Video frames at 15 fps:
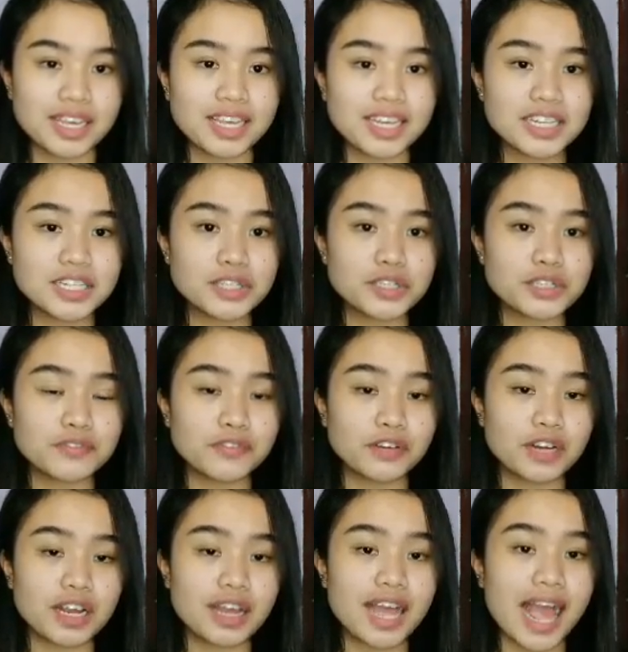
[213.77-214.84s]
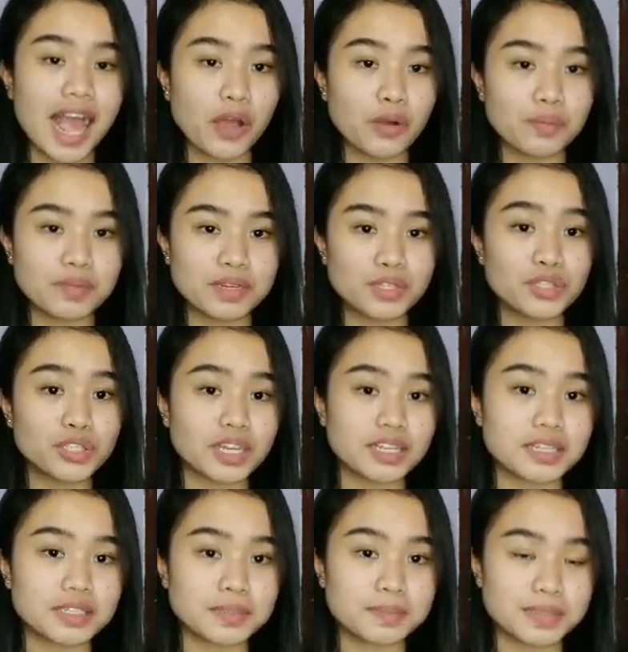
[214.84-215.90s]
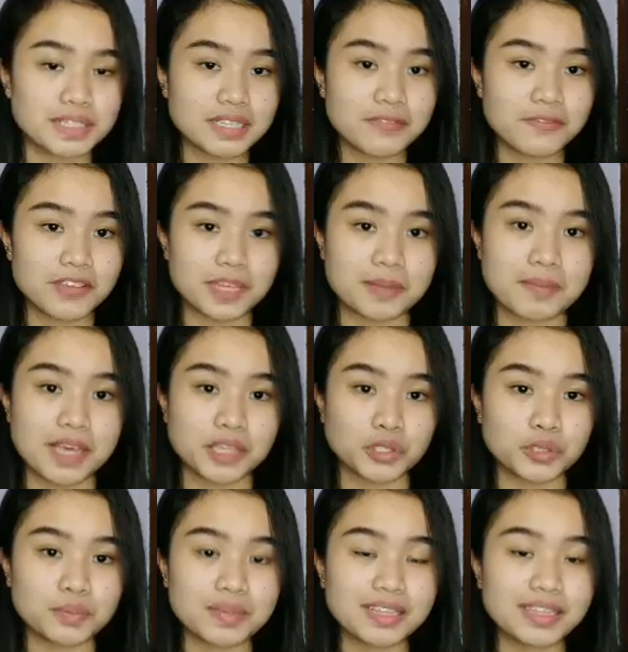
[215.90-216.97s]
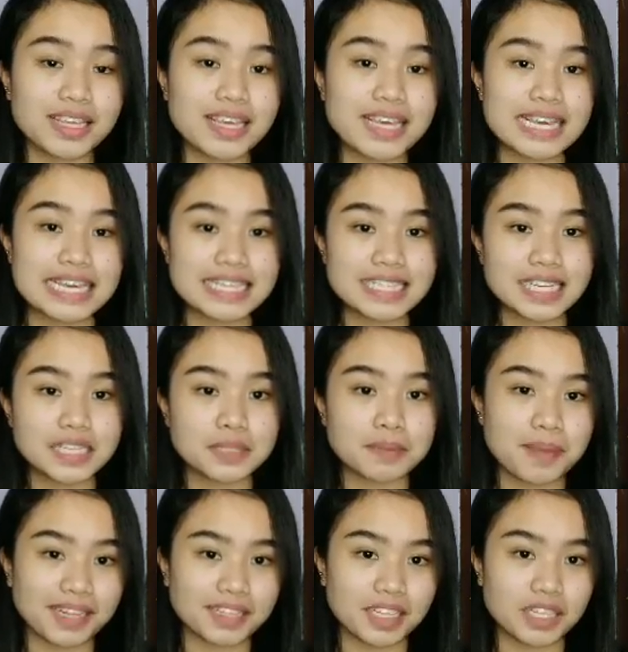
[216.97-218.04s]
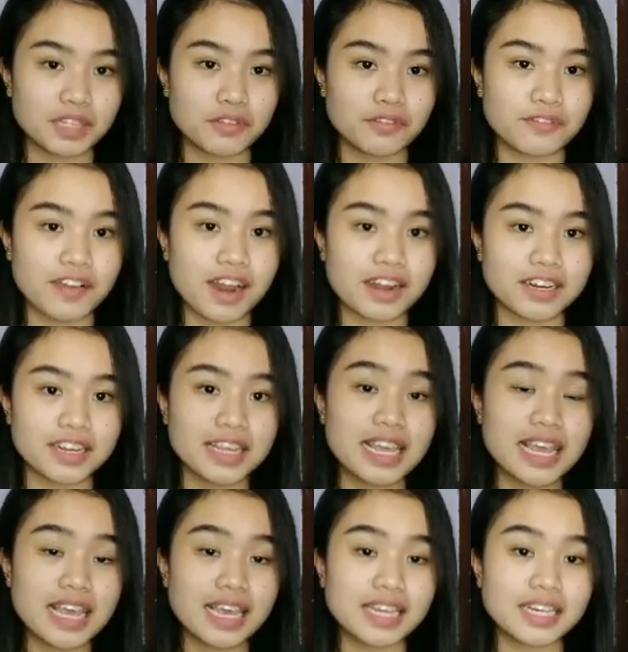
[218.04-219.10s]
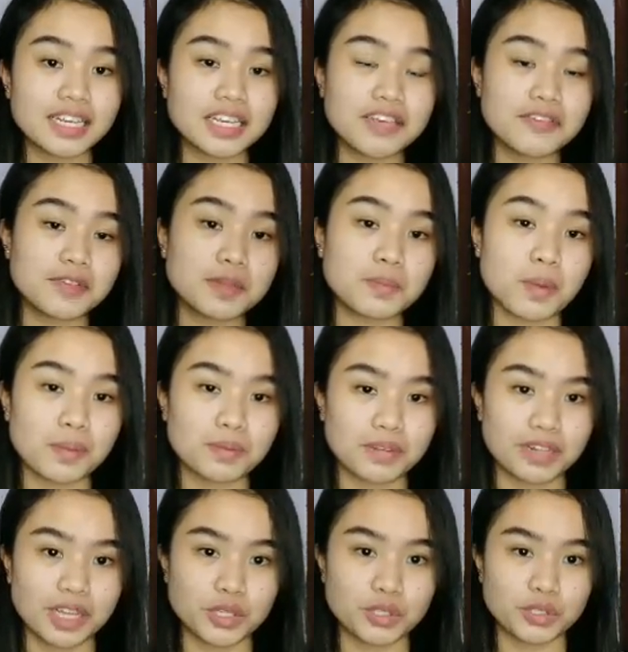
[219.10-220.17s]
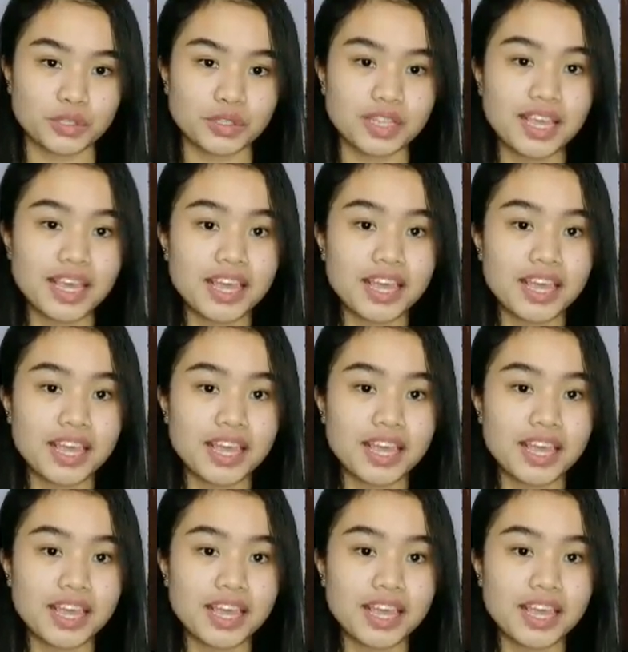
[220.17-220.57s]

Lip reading: It is used for how much a specific measurement is expected to vary in a given population.